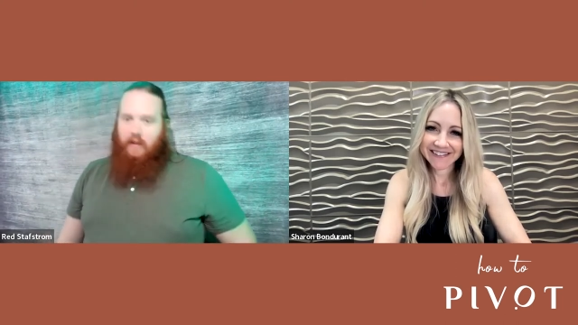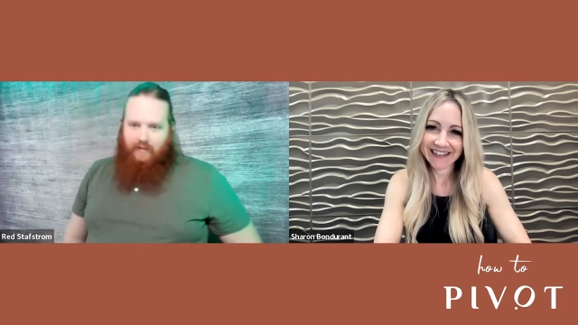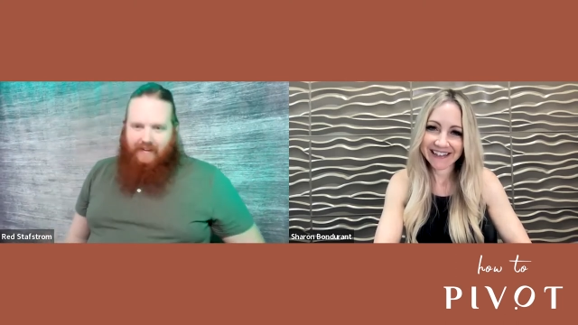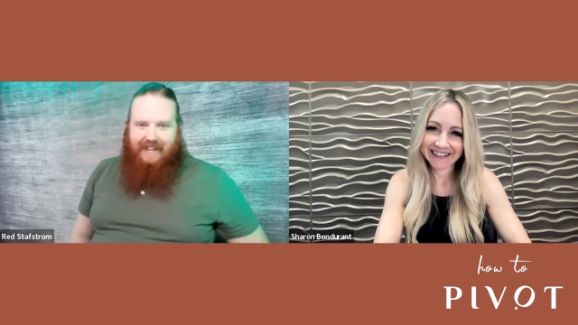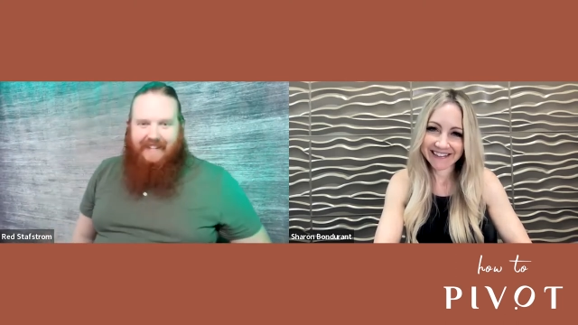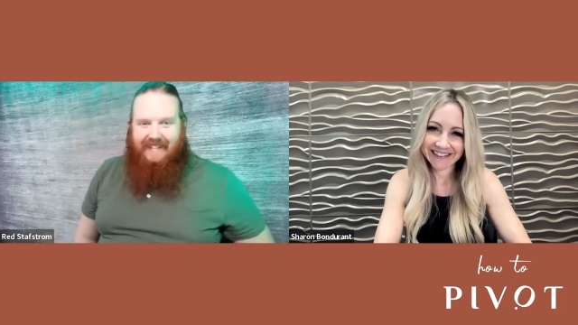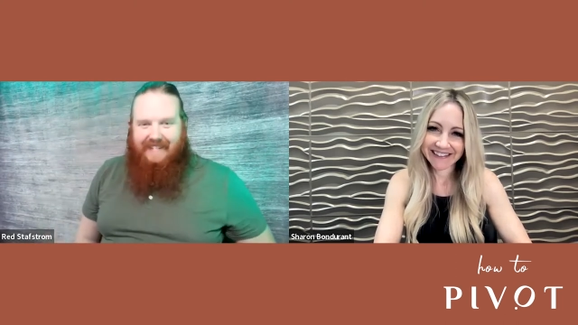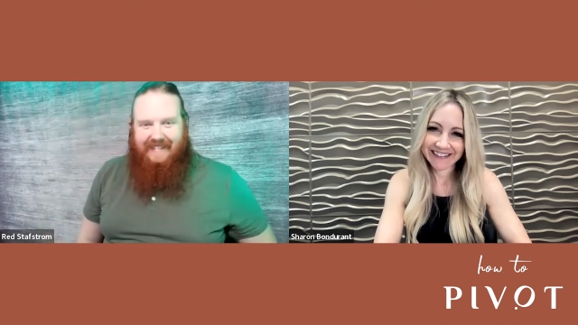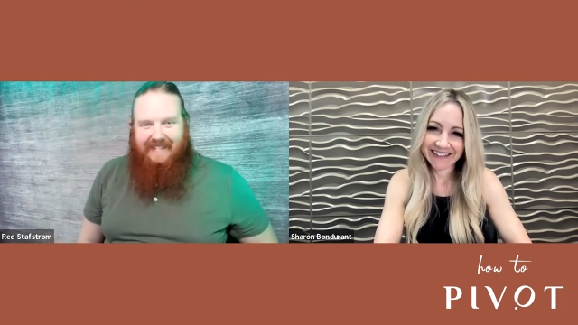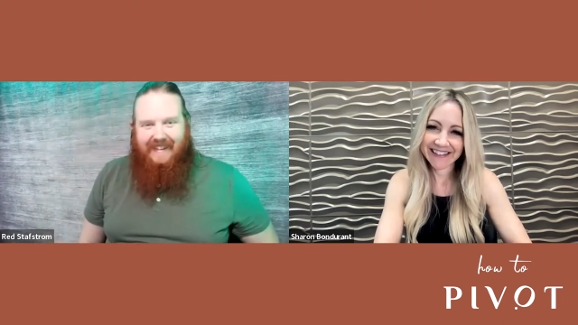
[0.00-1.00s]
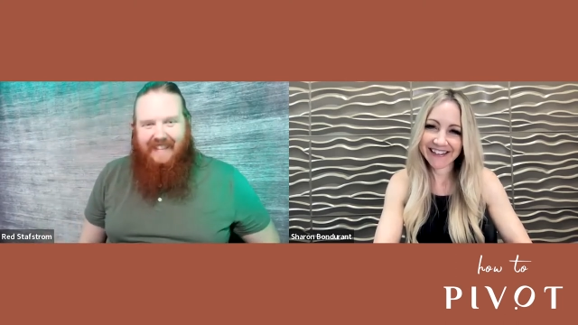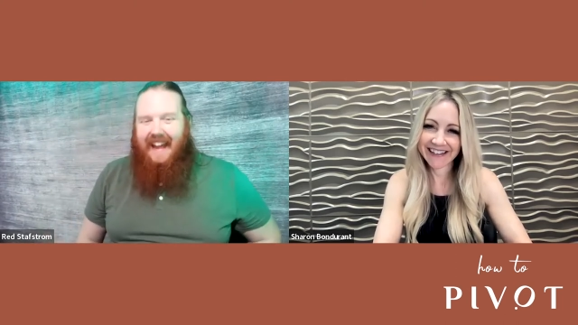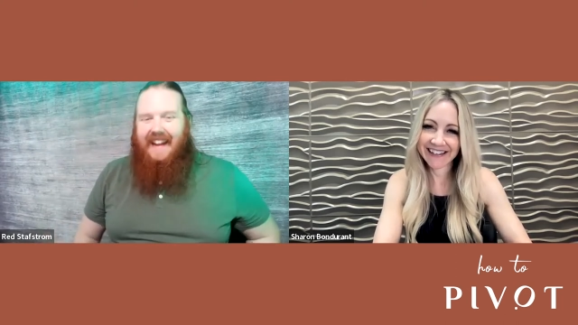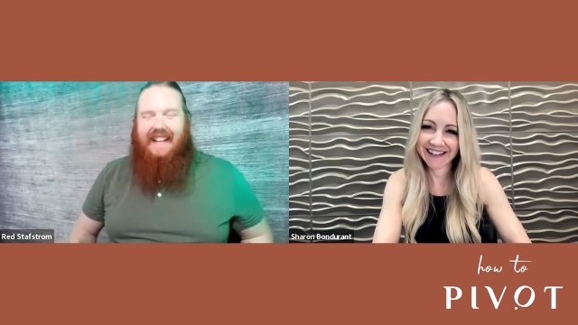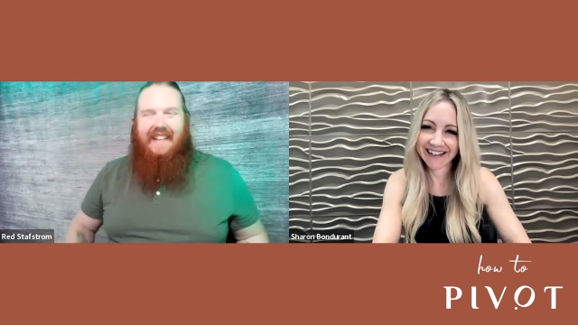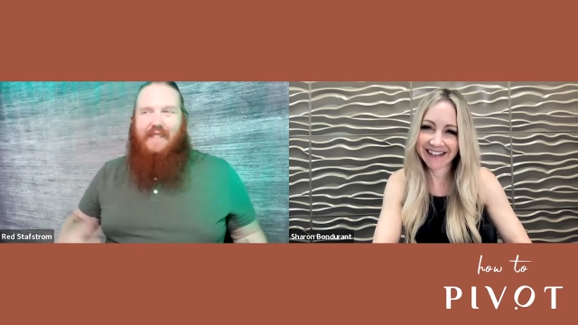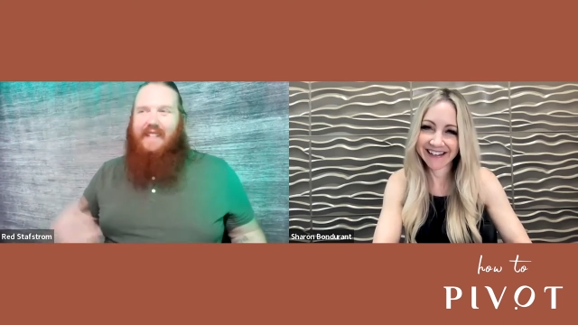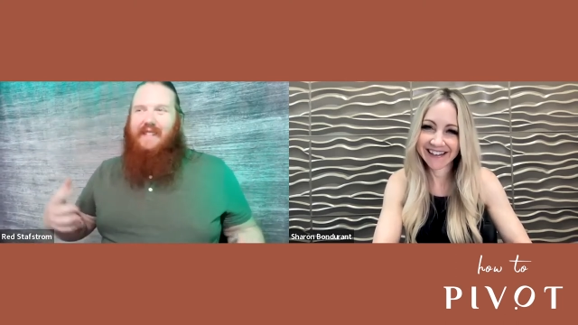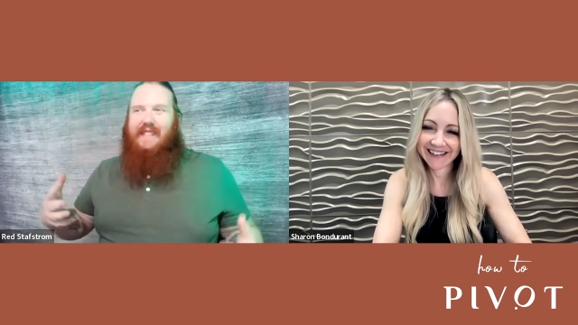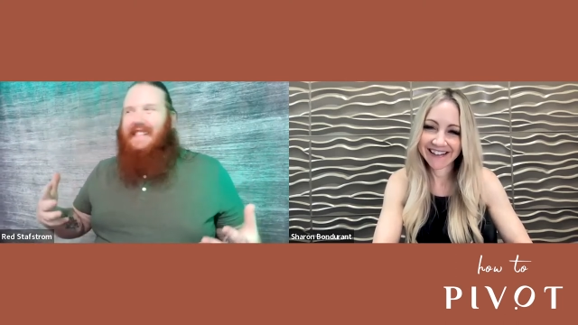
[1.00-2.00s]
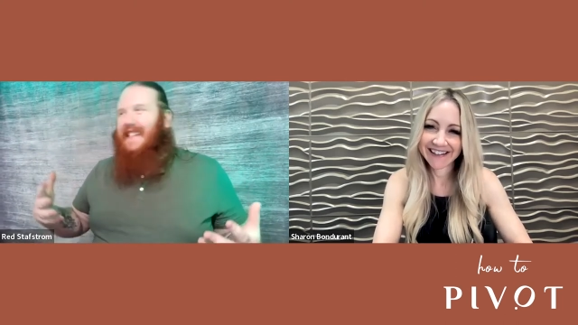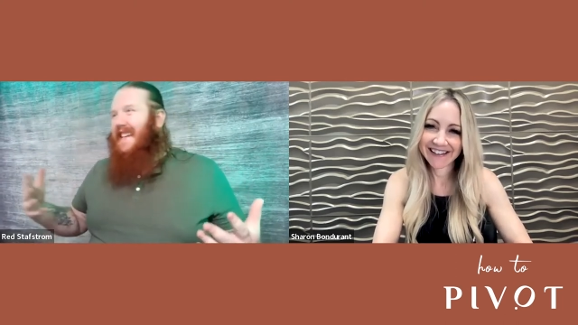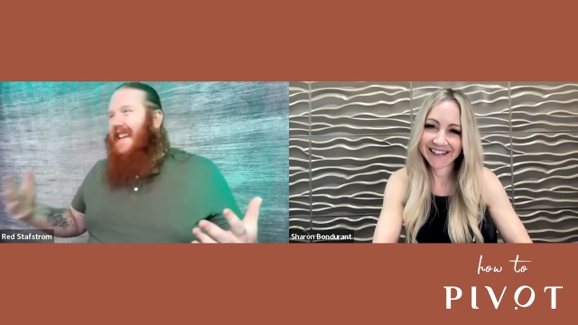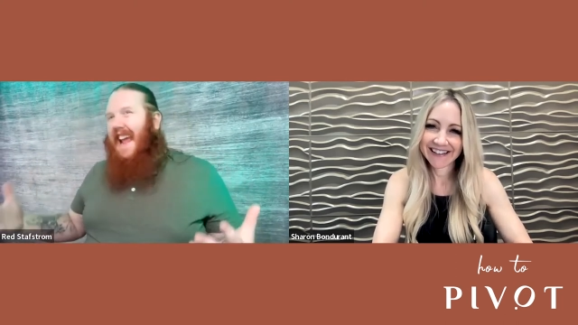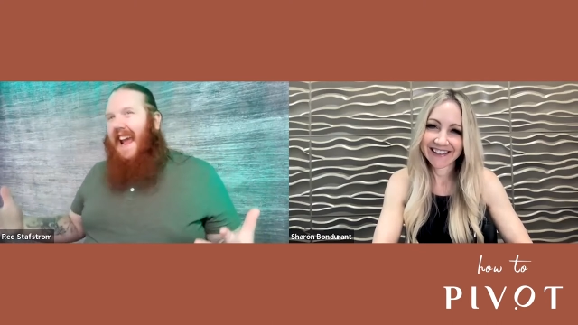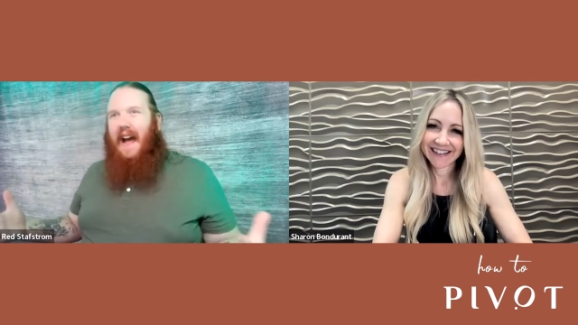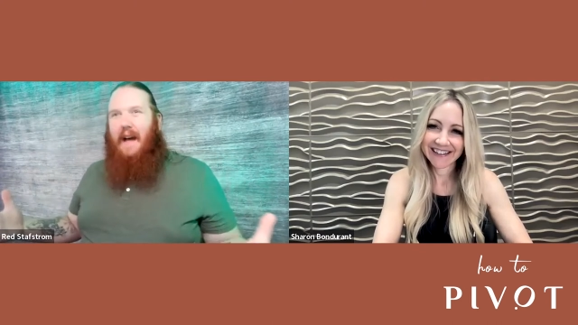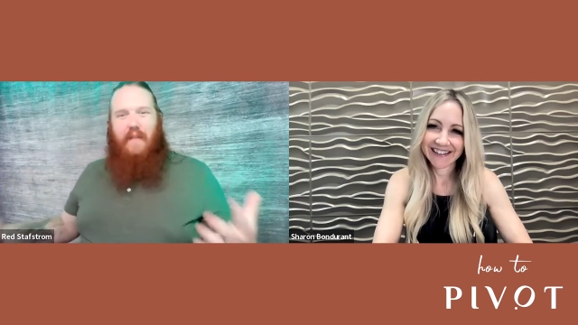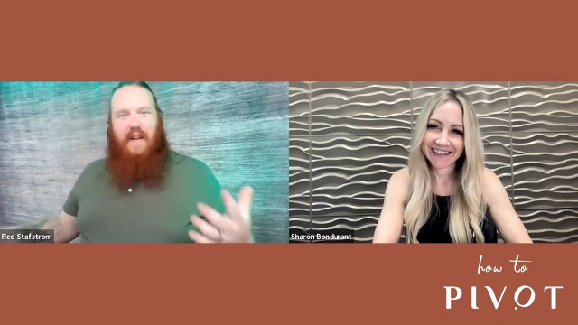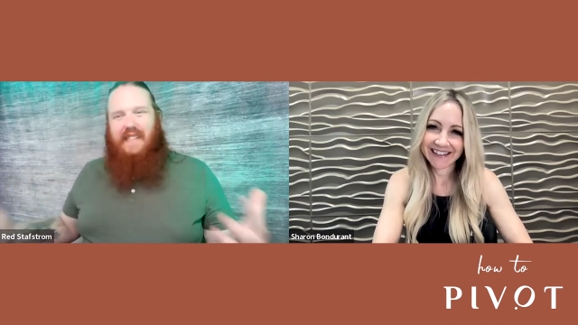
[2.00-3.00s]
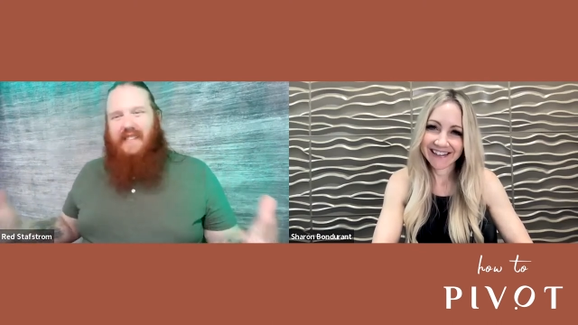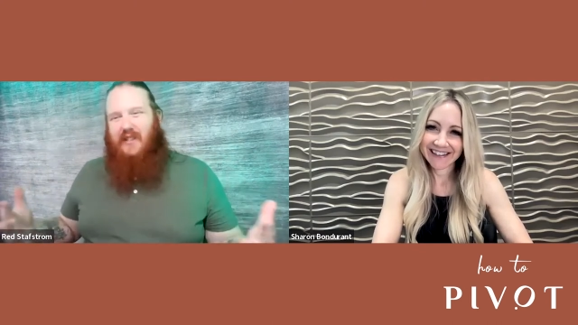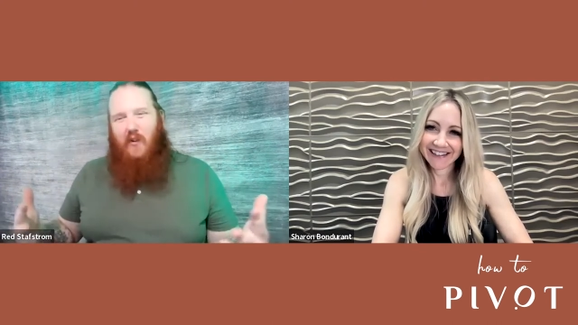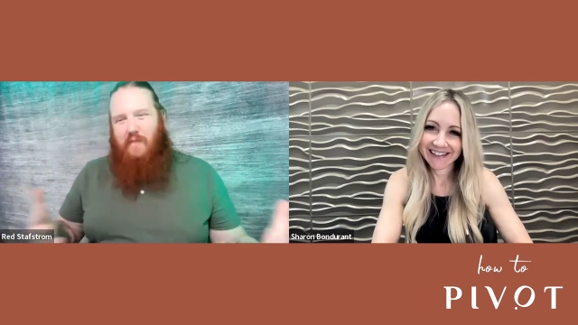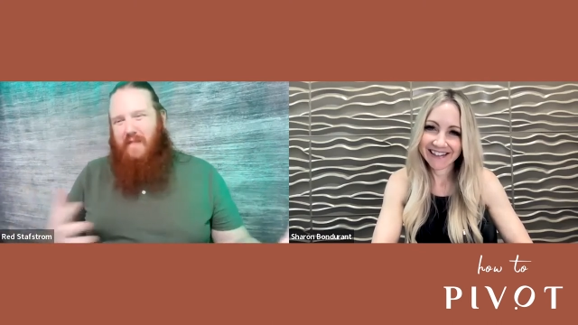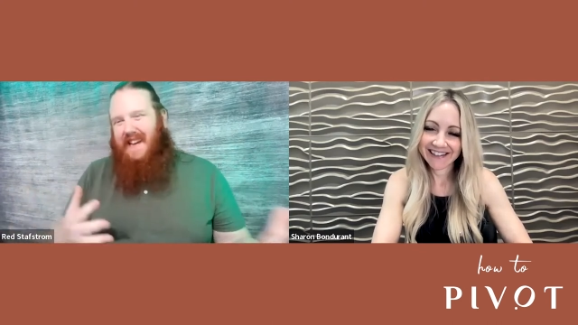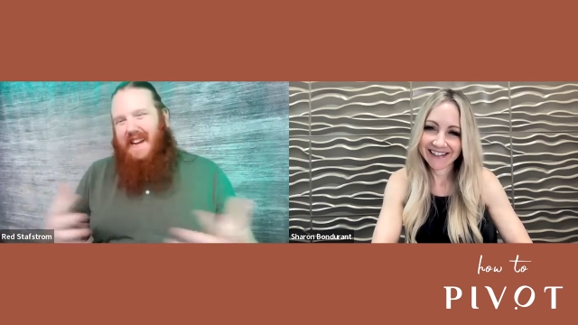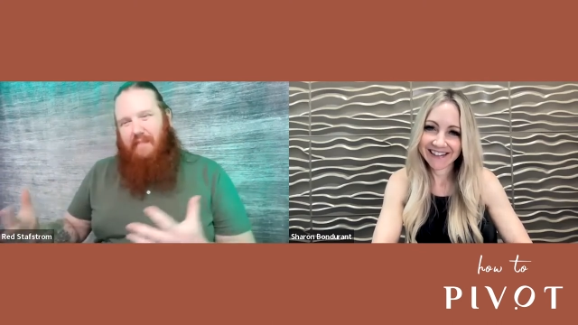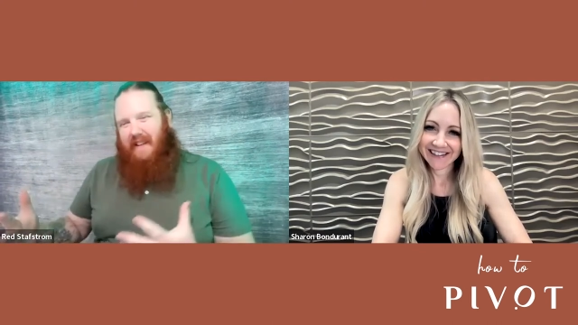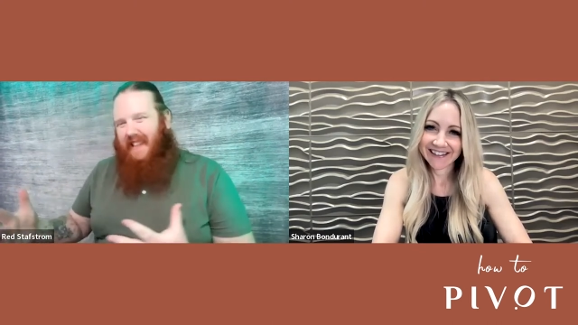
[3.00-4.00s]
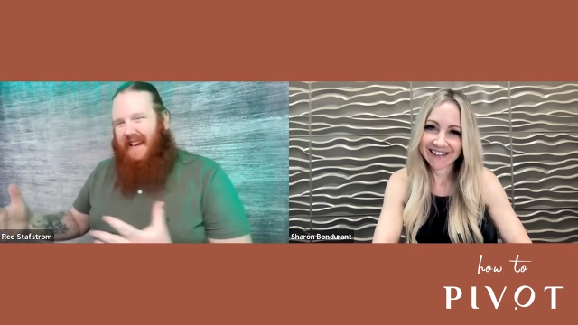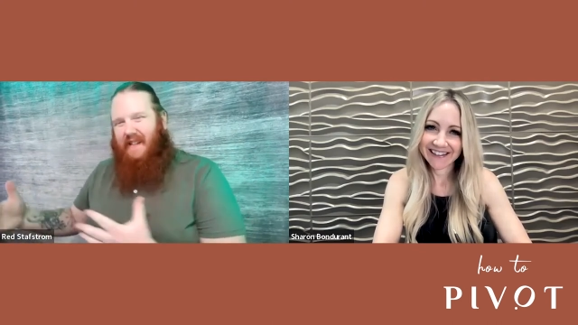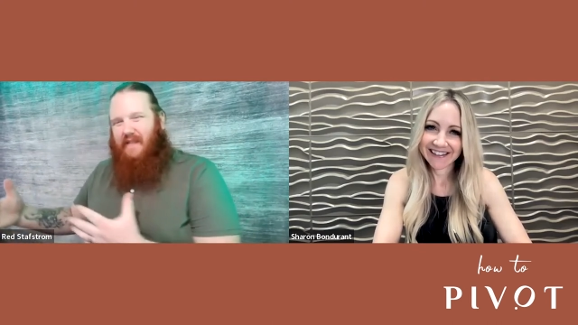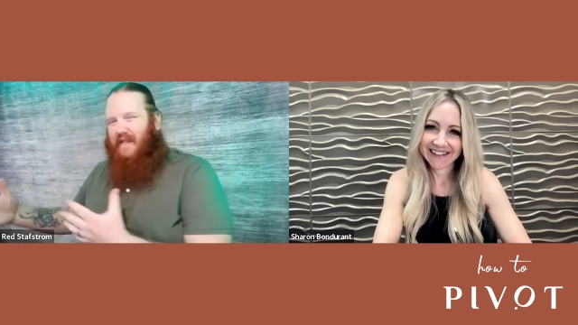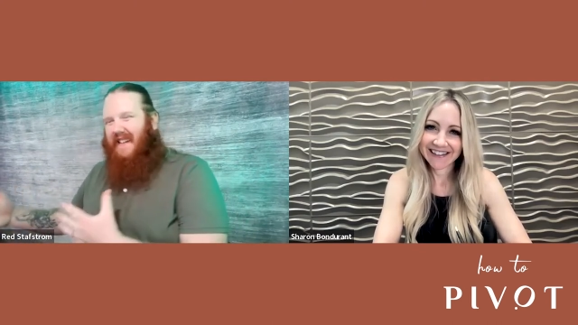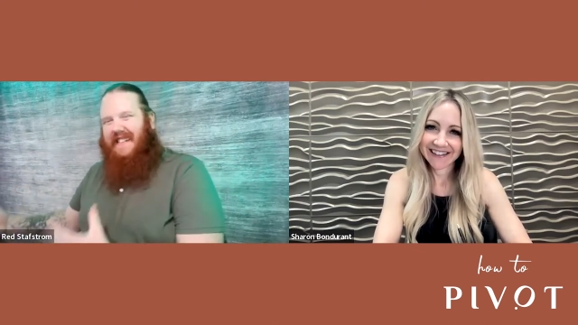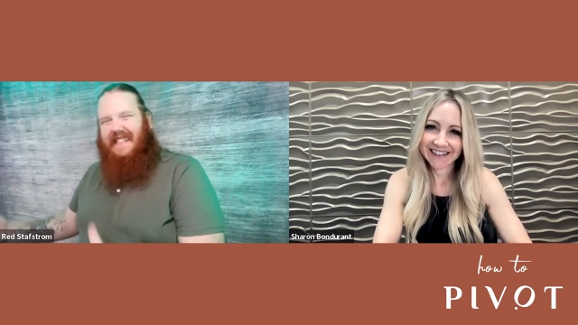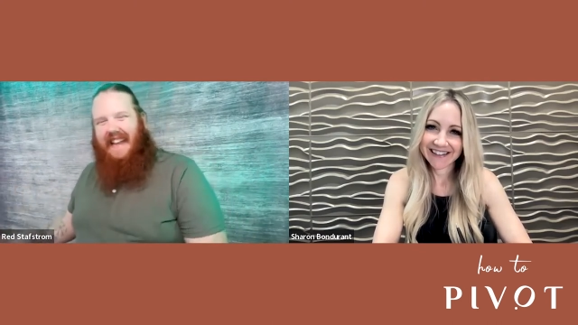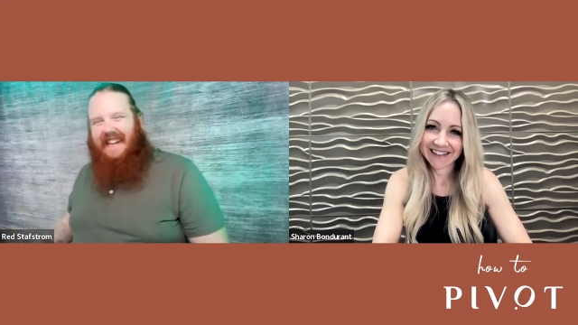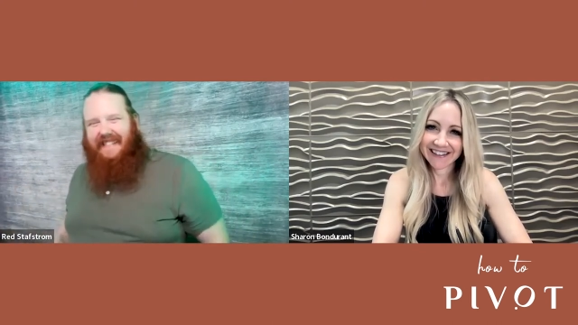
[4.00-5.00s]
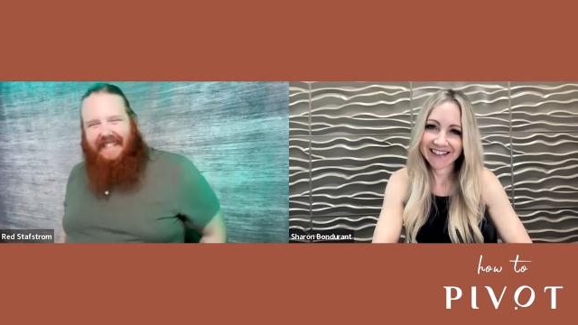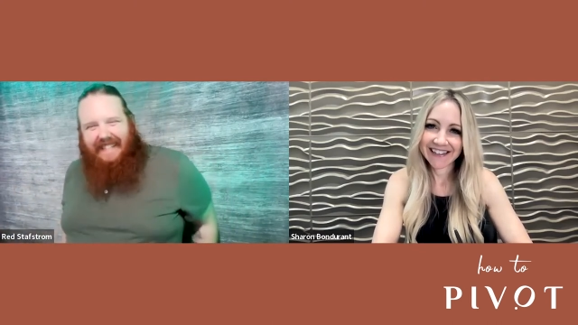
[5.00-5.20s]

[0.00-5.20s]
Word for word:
Speaker 1: Right. like there, there's yeah, but it's so manipulative and like